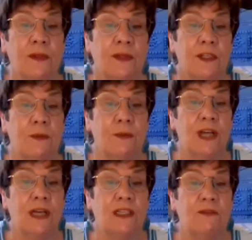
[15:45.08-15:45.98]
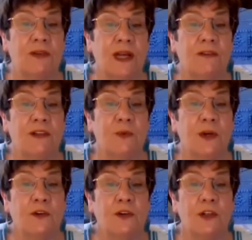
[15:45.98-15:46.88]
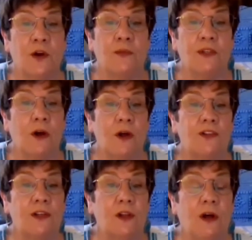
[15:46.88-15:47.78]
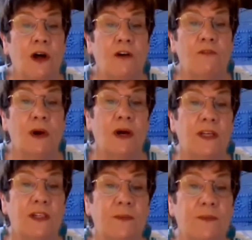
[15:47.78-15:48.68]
The subjective level is what Ernest Holmes calls the law of mind.